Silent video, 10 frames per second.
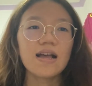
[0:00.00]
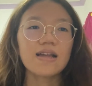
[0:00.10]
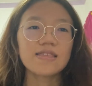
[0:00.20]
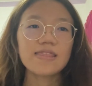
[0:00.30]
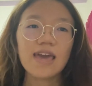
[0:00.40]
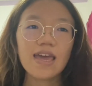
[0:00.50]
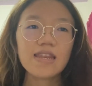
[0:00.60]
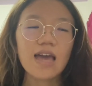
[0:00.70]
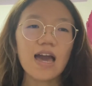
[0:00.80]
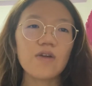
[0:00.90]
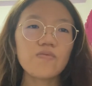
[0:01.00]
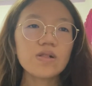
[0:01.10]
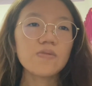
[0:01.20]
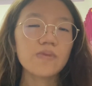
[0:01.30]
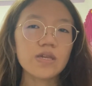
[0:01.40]
Then I
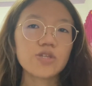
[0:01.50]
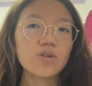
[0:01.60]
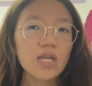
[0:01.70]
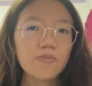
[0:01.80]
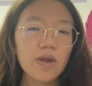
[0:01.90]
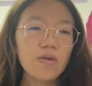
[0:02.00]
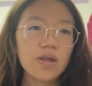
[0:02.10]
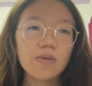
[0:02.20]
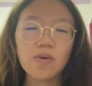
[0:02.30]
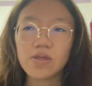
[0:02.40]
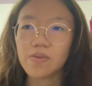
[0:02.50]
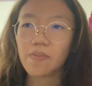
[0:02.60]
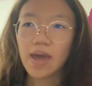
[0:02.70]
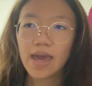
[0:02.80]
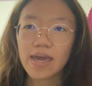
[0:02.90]
will be transparent about the
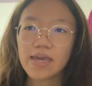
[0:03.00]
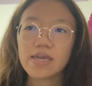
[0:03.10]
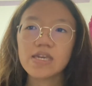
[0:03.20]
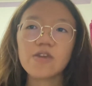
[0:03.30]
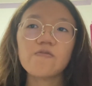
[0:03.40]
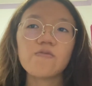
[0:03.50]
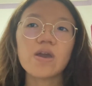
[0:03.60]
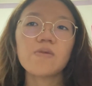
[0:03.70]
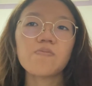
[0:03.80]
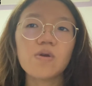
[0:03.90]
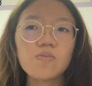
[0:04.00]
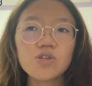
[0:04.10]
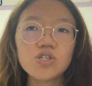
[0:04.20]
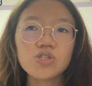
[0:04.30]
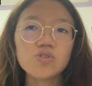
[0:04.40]
pay, give fair
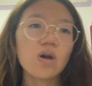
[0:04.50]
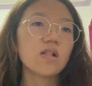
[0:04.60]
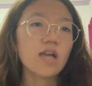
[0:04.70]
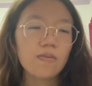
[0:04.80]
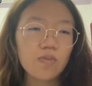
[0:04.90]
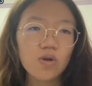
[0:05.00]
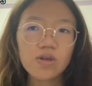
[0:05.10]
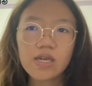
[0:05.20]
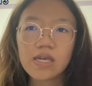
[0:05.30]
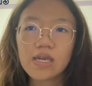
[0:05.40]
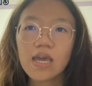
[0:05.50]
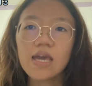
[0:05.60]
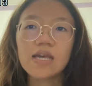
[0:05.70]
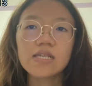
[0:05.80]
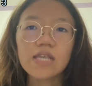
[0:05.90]
promotion to all employees,
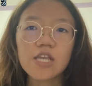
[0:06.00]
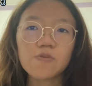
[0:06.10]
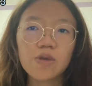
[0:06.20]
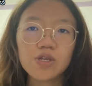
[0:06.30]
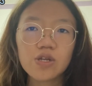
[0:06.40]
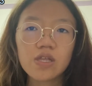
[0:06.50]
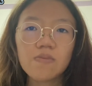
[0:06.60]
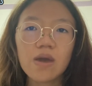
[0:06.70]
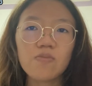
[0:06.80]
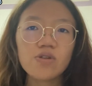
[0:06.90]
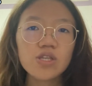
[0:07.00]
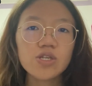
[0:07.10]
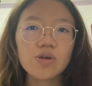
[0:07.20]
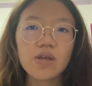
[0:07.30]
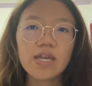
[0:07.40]
especially by
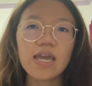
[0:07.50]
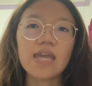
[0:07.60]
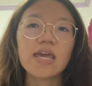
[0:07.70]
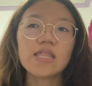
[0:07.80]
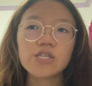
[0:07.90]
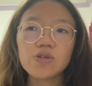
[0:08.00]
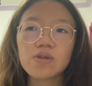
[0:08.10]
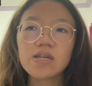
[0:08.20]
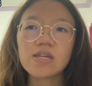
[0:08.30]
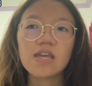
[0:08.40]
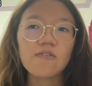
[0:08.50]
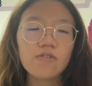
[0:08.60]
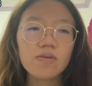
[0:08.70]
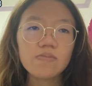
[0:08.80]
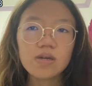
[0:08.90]
monitoring and ensuring the
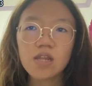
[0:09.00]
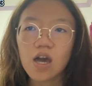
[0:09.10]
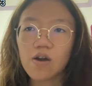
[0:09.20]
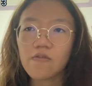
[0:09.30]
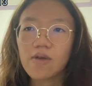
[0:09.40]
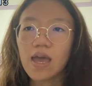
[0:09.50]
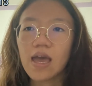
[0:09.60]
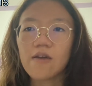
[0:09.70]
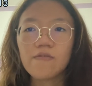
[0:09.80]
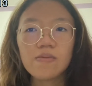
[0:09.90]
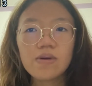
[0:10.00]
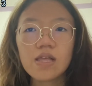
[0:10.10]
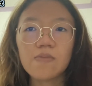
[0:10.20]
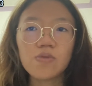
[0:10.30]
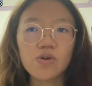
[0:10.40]
development of female
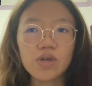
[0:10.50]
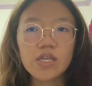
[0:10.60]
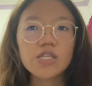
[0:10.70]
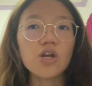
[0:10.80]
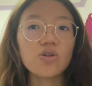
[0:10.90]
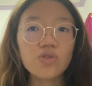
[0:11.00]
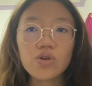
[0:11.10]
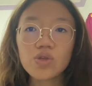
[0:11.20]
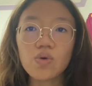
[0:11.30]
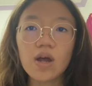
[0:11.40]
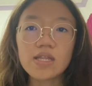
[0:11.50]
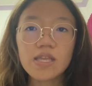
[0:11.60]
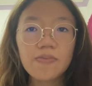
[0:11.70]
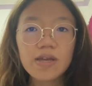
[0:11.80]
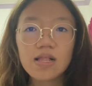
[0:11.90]
employees or those who are
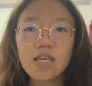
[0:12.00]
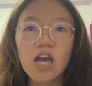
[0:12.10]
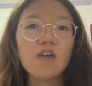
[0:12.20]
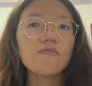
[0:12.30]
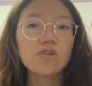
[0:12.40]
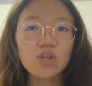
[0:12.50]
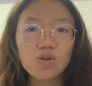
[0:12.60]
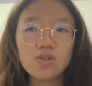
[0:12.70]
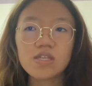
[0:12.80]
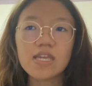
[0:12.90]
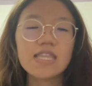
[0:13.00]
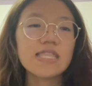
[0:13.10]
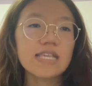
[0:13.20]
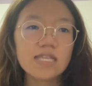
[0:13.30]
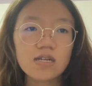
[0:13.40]
typically overlooked in
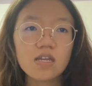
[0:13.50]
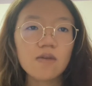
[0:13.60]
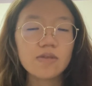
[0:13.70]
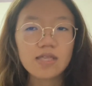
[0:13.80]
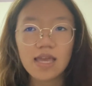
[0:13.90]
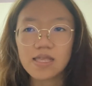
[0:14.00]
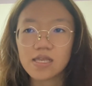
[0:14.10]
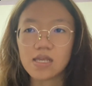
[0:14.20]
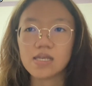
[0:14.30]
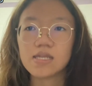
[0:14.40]
these circumstances.